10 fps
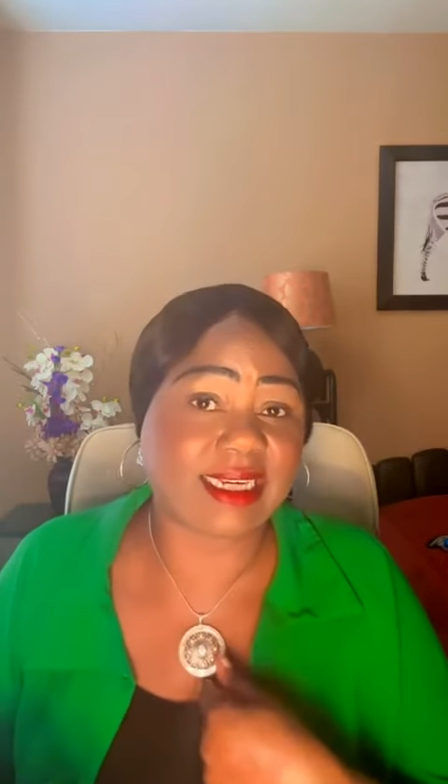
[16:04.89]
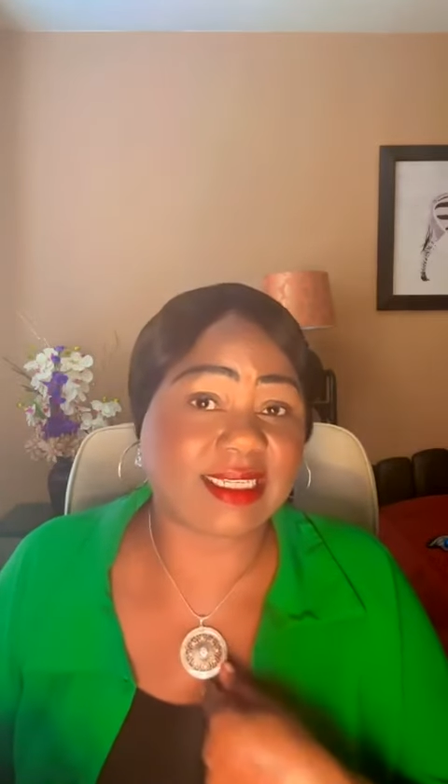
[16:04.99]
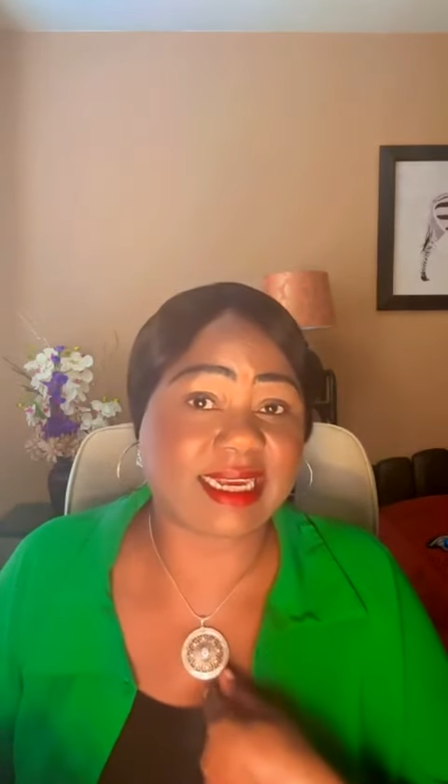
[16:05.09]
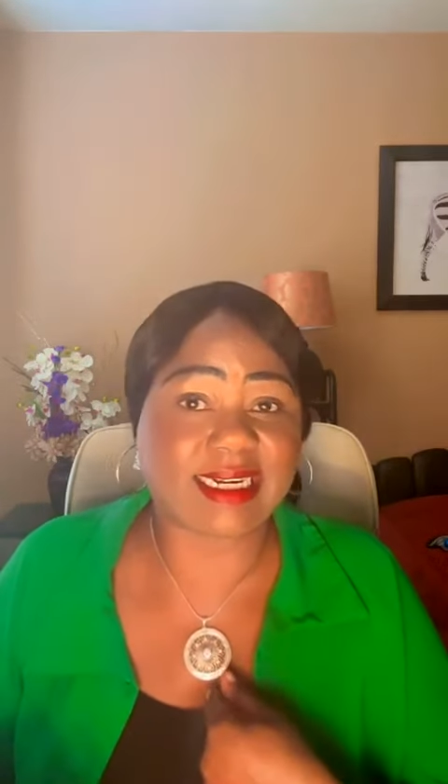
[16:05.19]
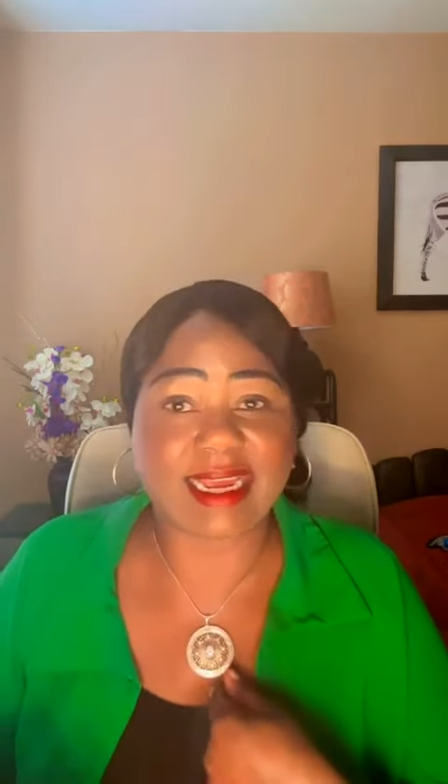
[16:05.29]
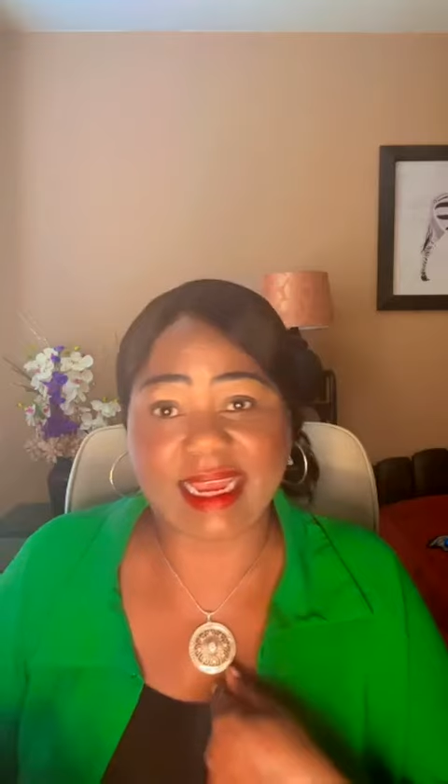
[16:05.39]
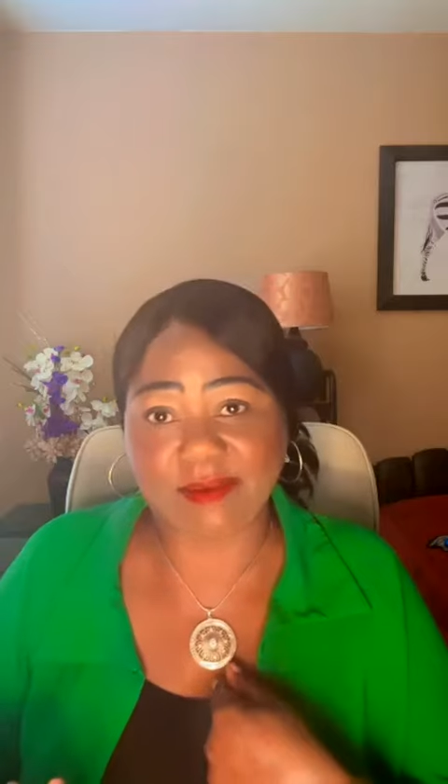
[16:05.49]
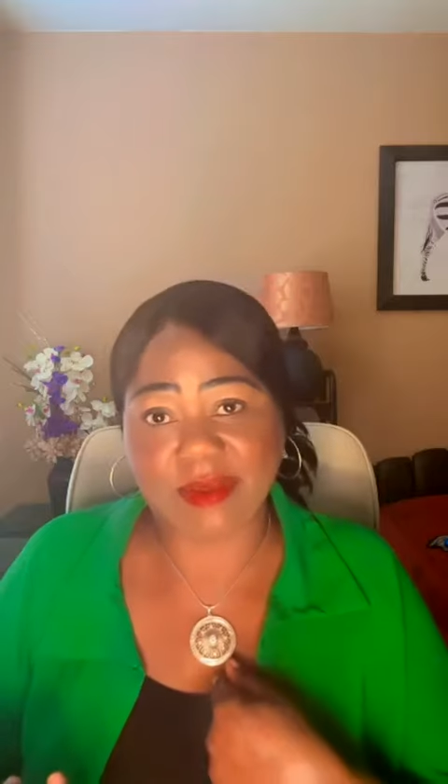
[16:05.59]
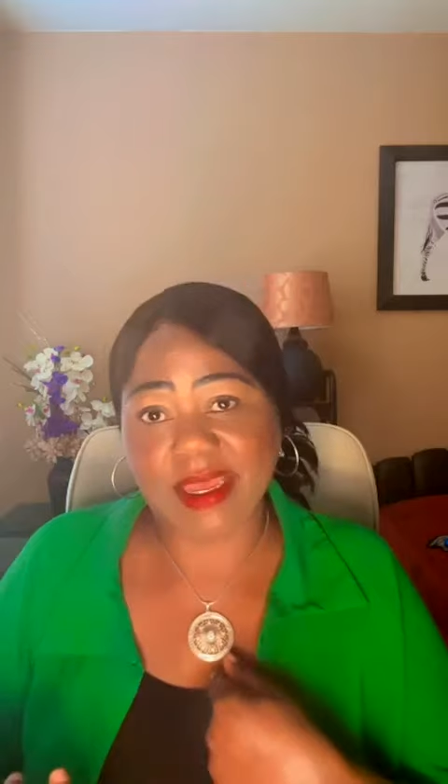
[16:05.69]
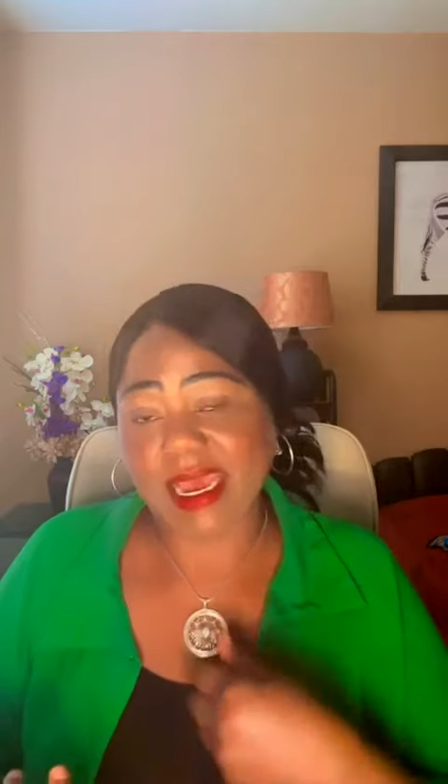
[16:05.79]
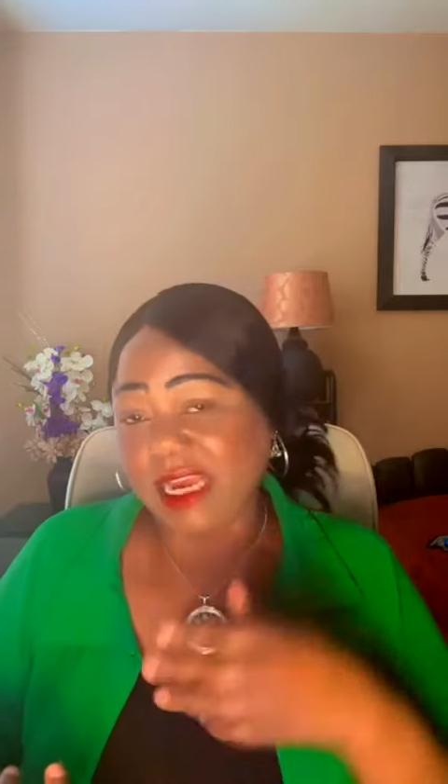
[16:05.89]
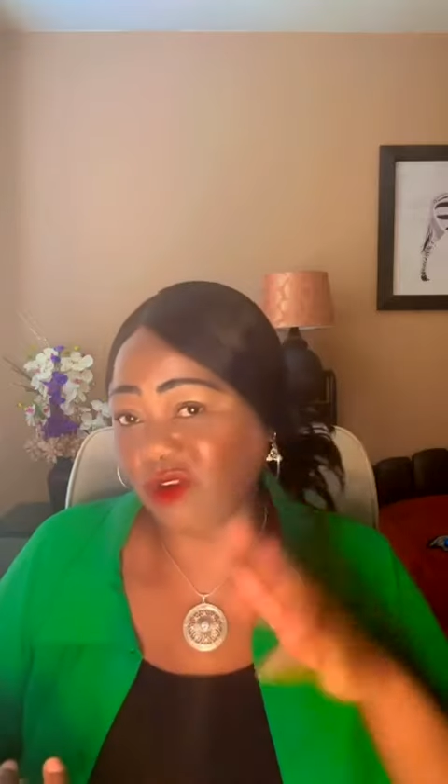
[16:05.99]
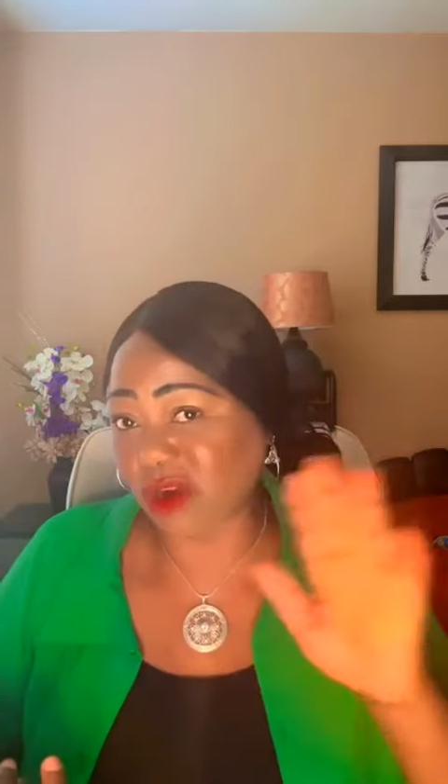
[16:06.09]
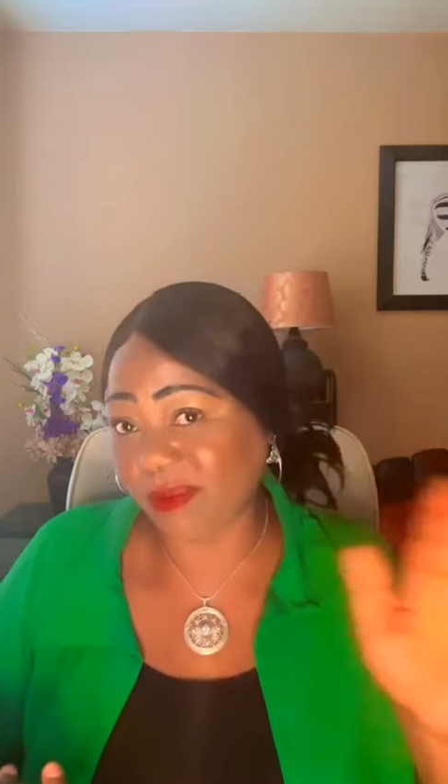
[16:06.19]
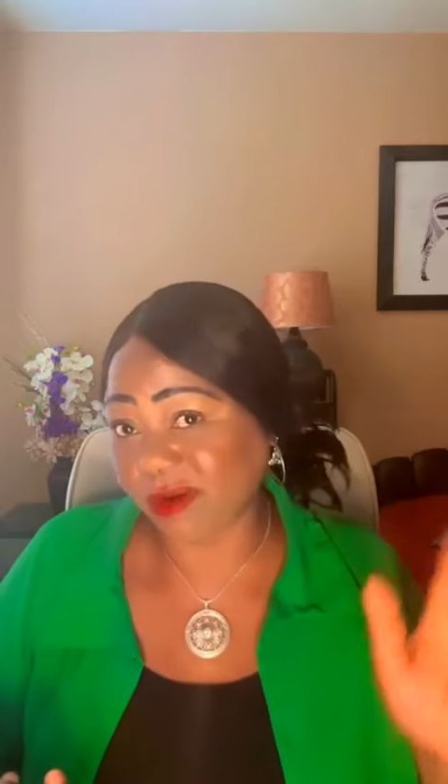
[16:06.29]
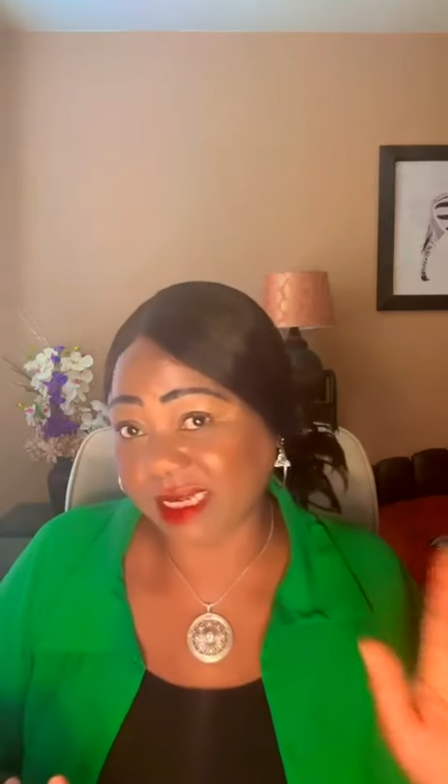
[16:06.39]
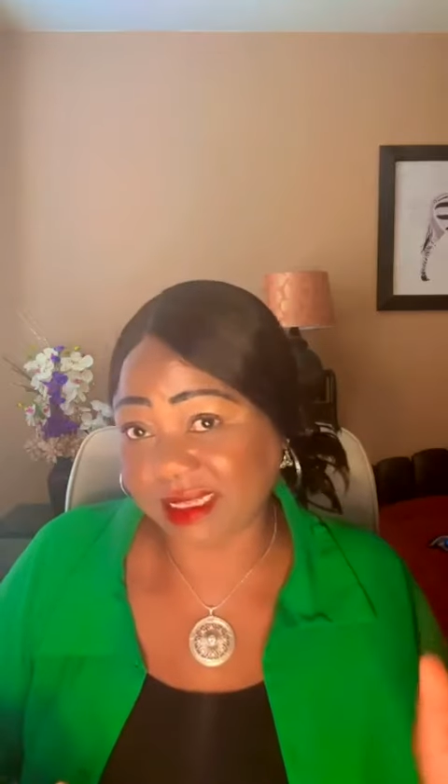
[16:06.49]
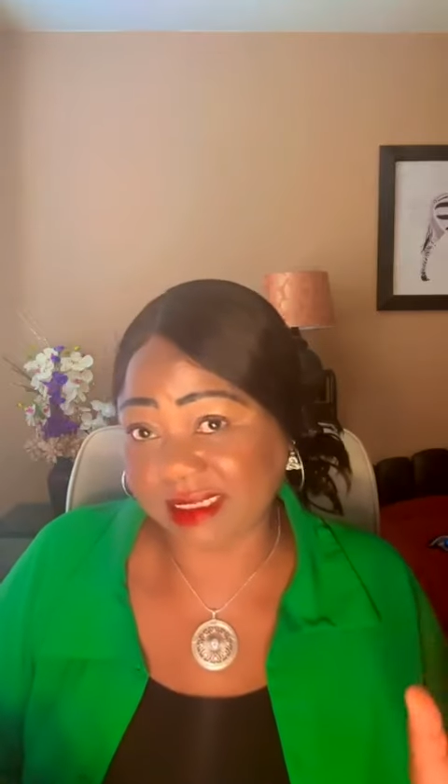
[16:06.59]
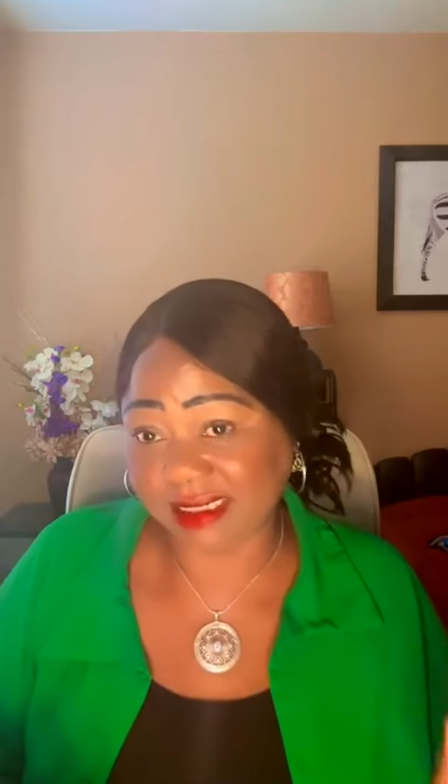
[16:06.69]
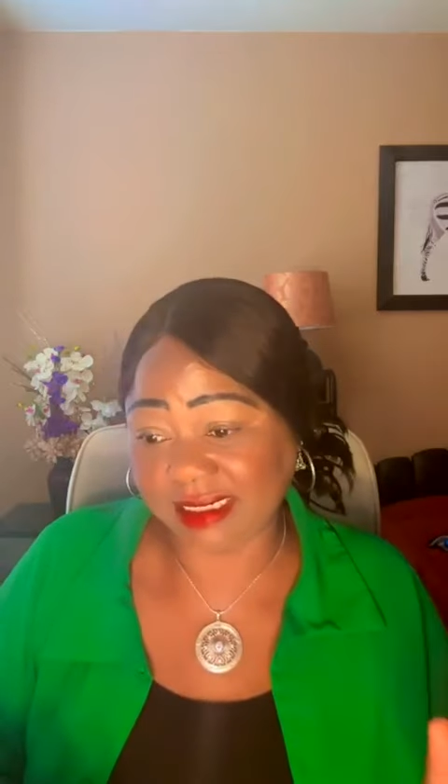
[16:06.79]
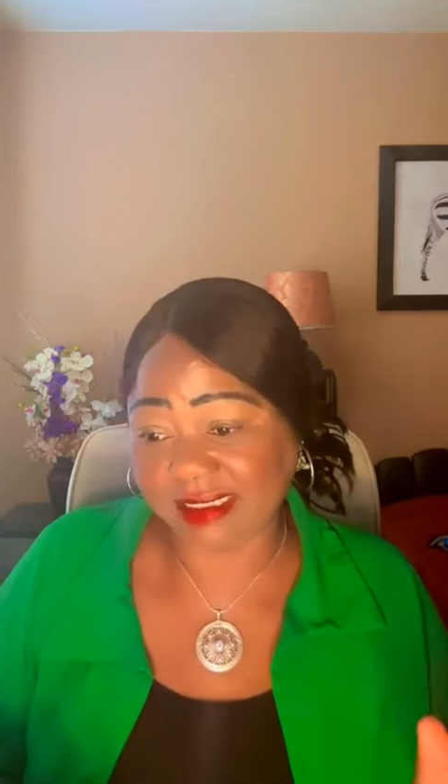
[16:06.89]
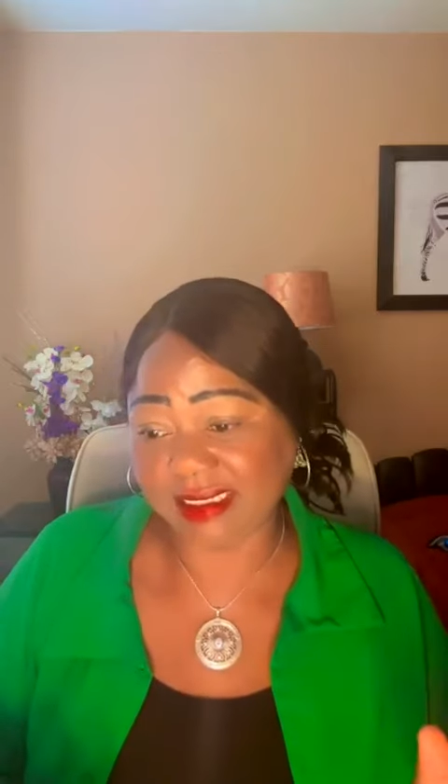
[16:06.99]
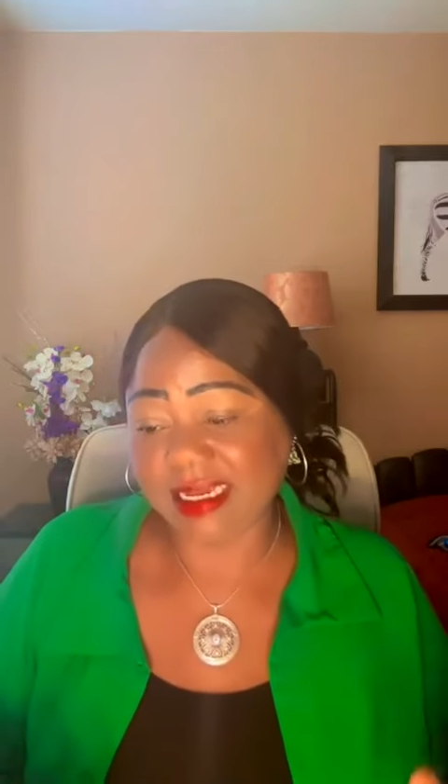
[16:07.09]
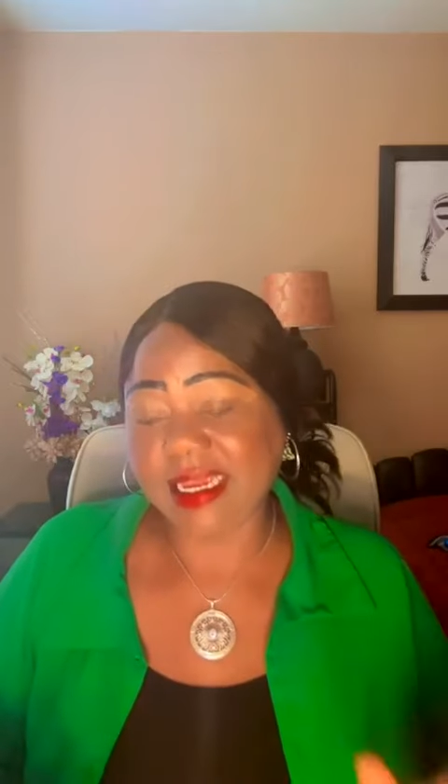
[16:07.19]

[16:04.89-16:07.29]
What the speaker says: that I am. I don't know about other states.